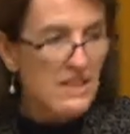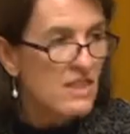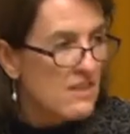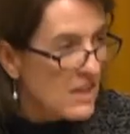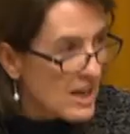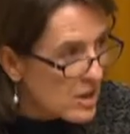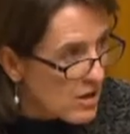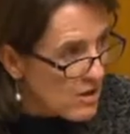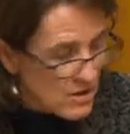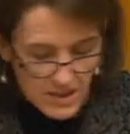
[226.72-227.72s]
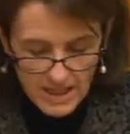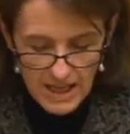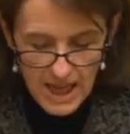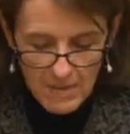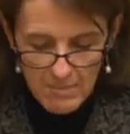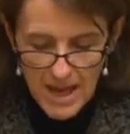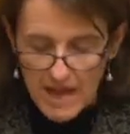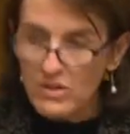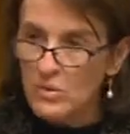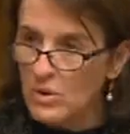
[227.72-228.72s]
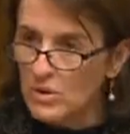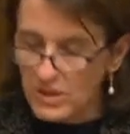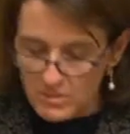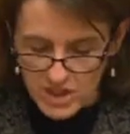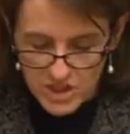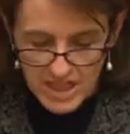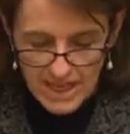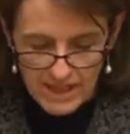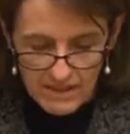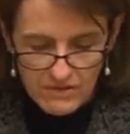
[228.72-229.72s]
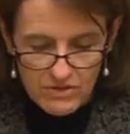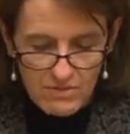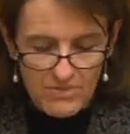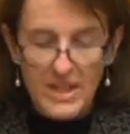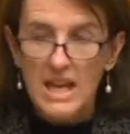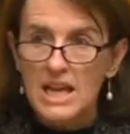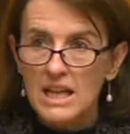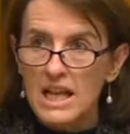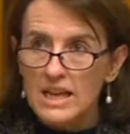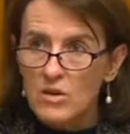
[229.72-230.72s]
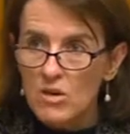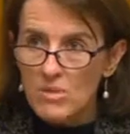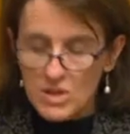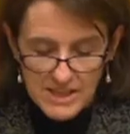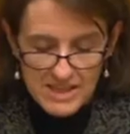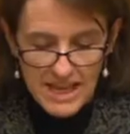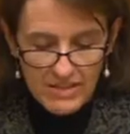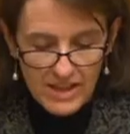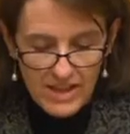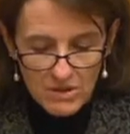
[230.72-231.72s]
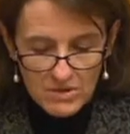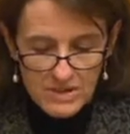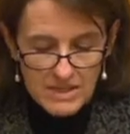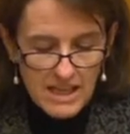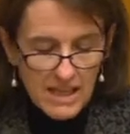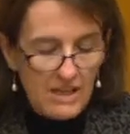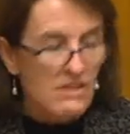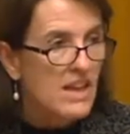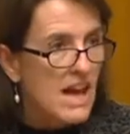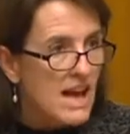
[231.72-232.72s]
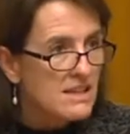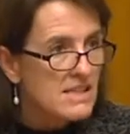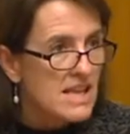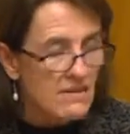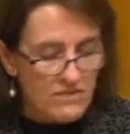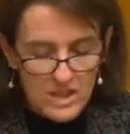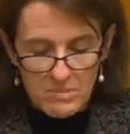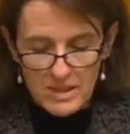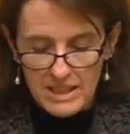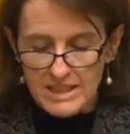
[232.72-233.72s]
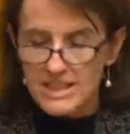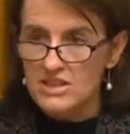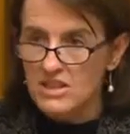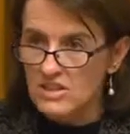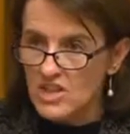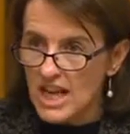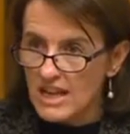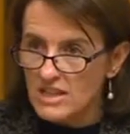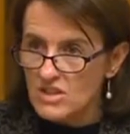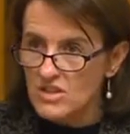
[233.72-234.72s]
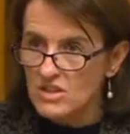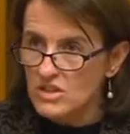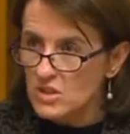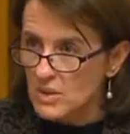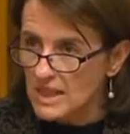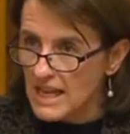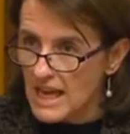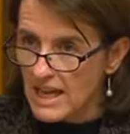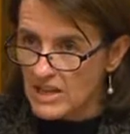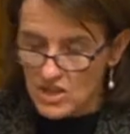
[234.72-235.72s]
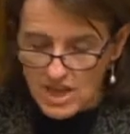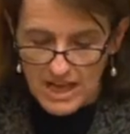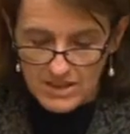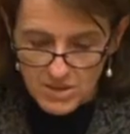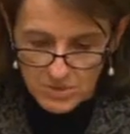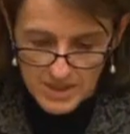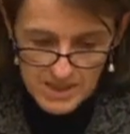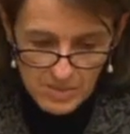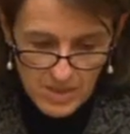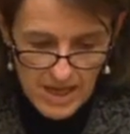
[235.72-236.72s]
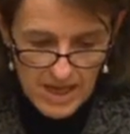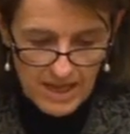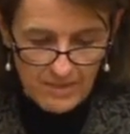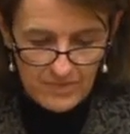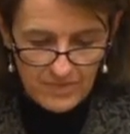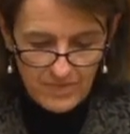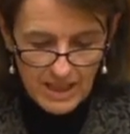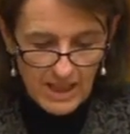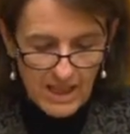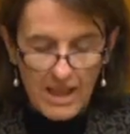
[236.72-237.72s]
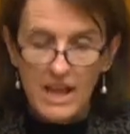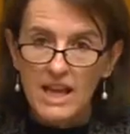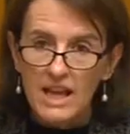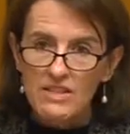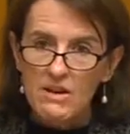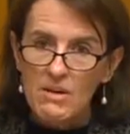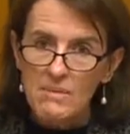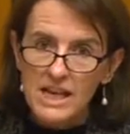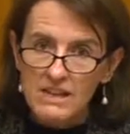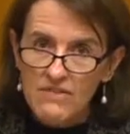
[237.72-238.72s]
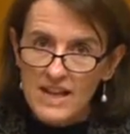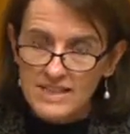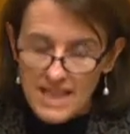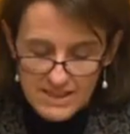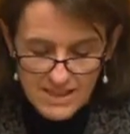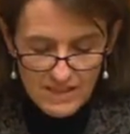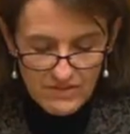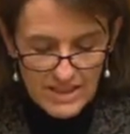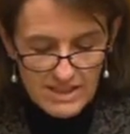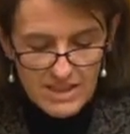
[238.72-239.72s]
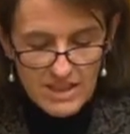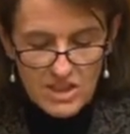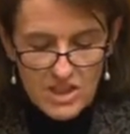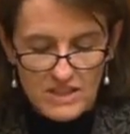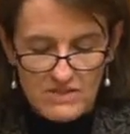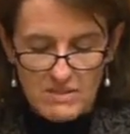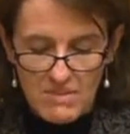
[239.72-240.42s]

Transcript: that they learn about the world in which they live. Like almost nothing else, the arts have the ability to challenge, to engage and to inspire. There are many fantastic events and initiatives in